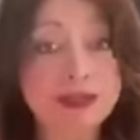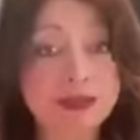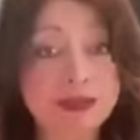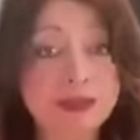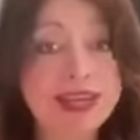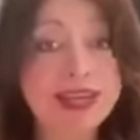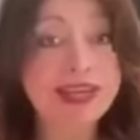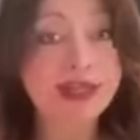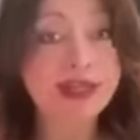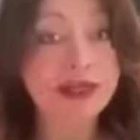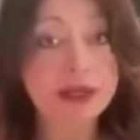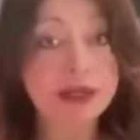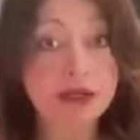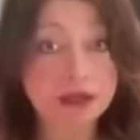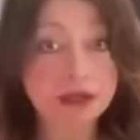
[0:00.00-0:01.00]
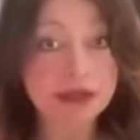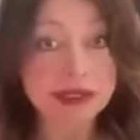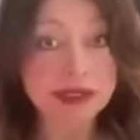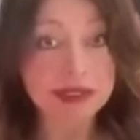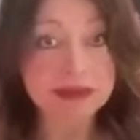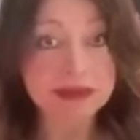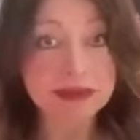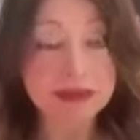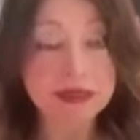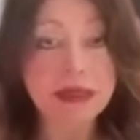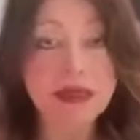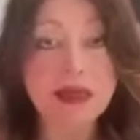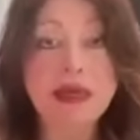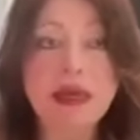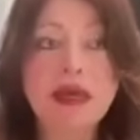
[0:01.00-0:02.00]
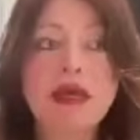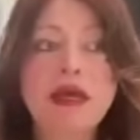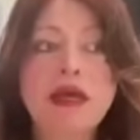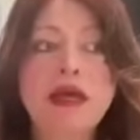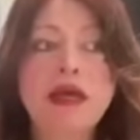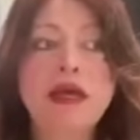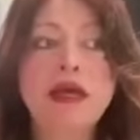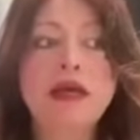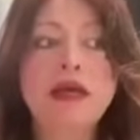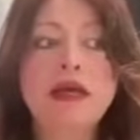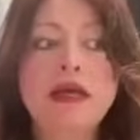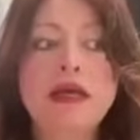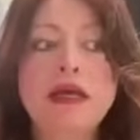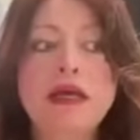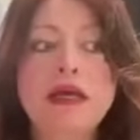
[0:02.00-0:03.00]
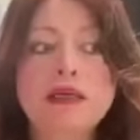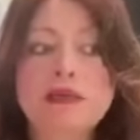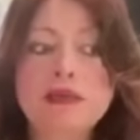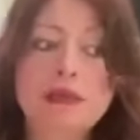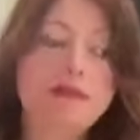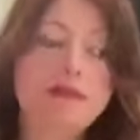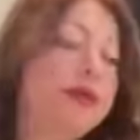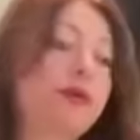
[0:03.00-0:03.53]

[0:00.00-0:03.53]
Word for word: where they can hear things. Uh, some people